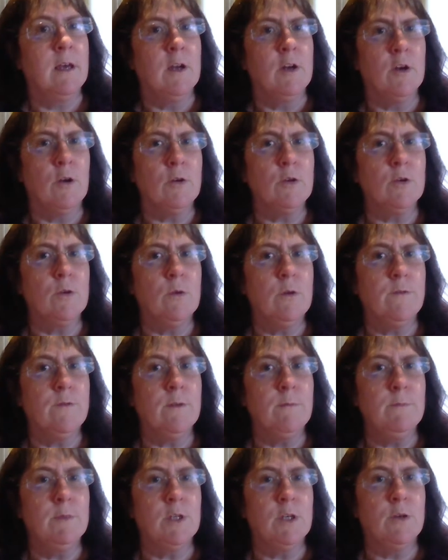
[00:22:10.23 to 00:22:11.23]
Not all of
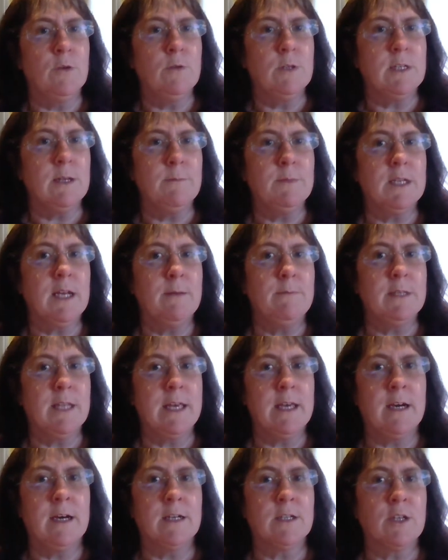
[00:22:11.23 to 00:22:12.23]
them do. Sometimes
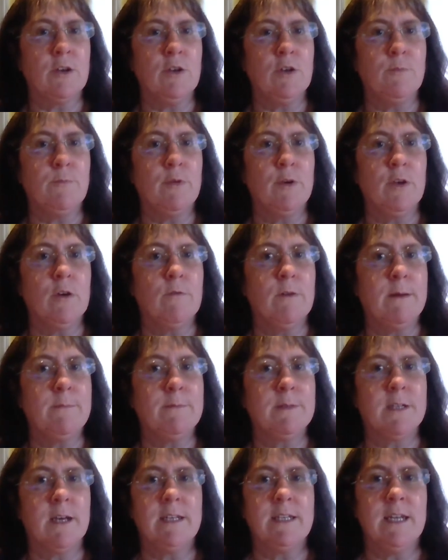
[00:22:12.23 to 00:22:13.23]
they ask you to put your
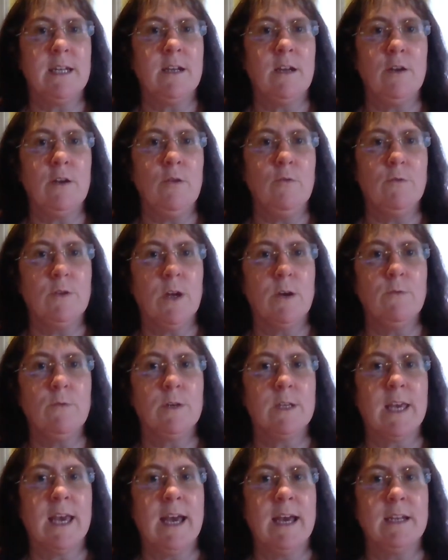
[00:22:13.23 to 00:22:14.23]
website in and you
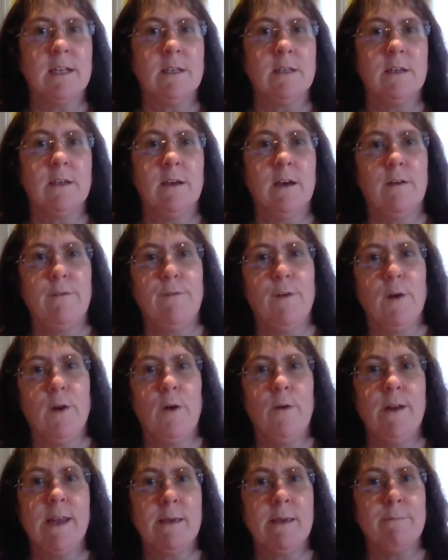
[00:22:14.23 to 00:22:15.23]
don't get a
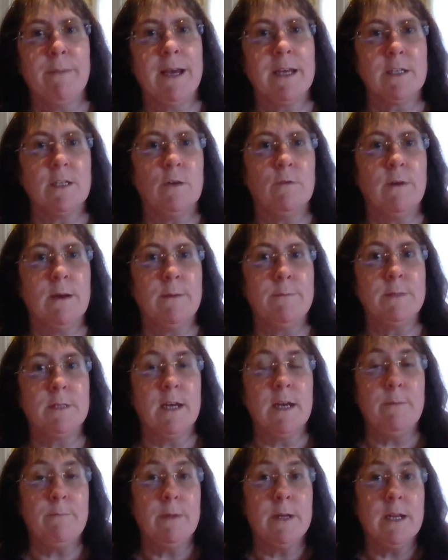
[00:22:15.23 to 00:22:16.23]
follow link back to your
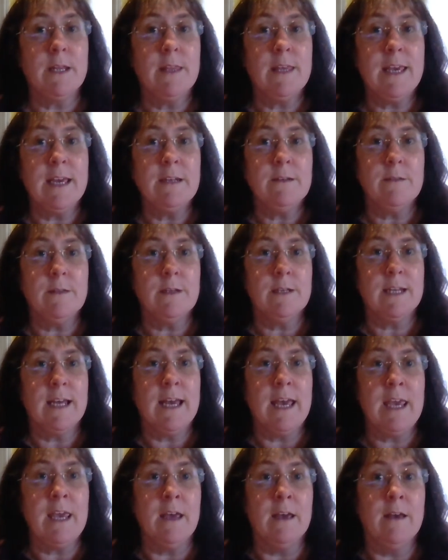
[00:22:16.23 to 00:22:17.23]
website. But at the end of the
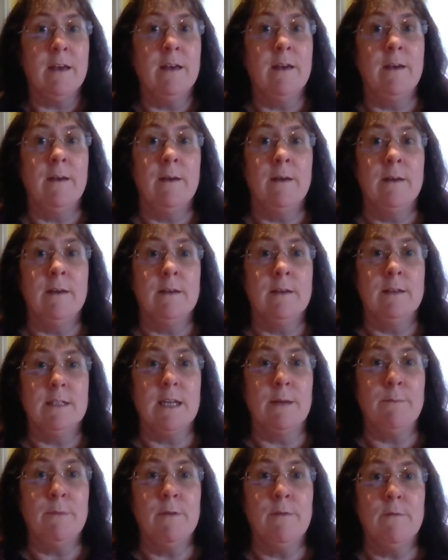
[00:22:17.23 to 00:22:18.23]
day,
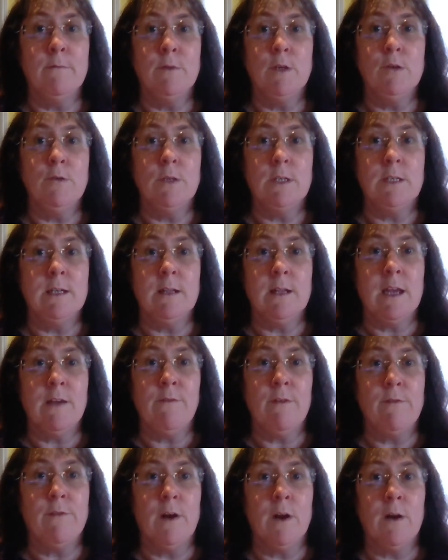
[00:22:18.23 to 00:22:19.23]
some of them do still
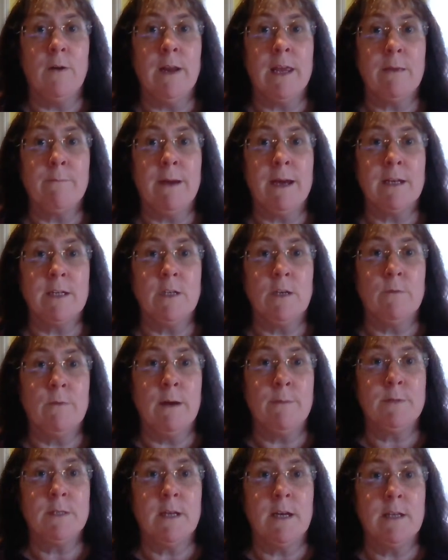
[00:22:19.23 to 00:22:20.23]
give a follow link back to your
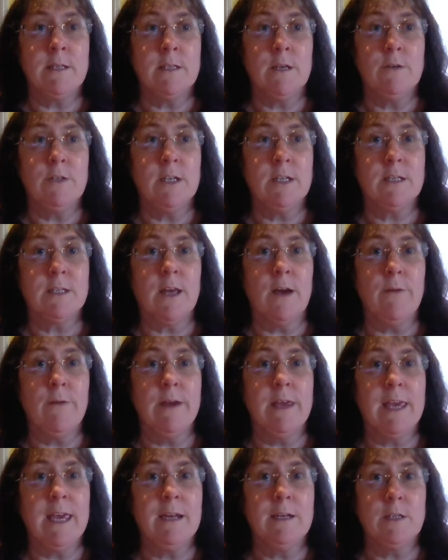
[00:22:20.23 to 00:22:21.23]
website. So just
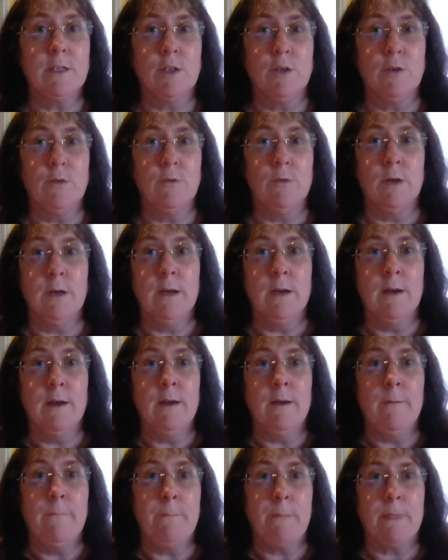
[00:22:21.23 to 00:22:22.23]
going into
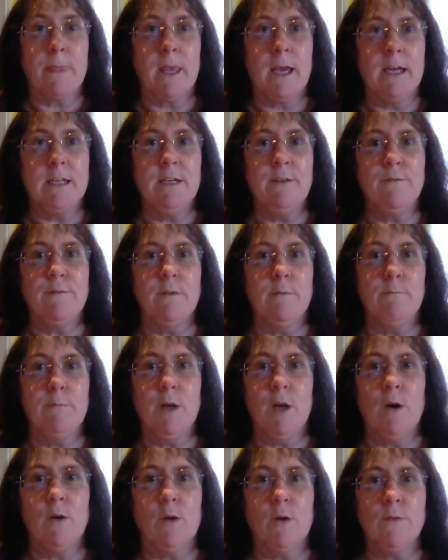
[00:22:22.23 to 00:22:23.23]
a different
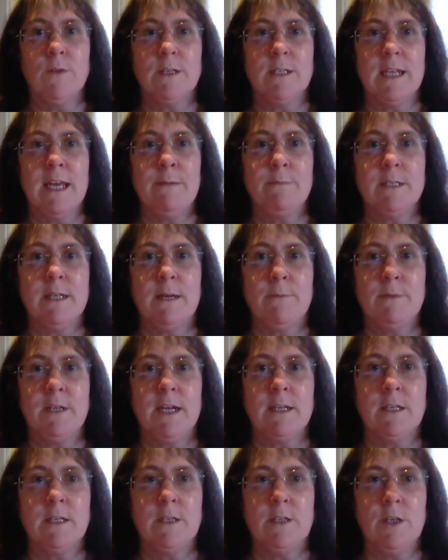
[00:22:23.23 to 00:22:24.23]
blog on the same
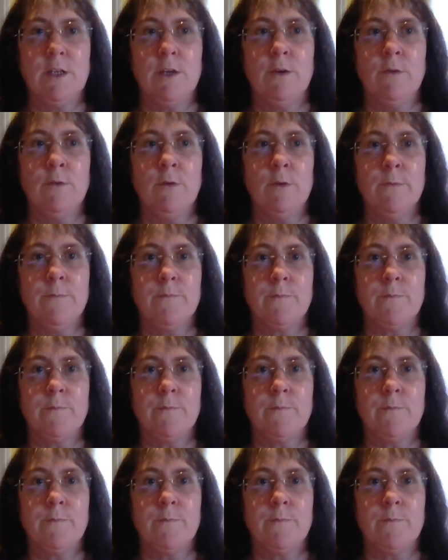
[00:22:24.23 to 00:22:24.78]
subject as you,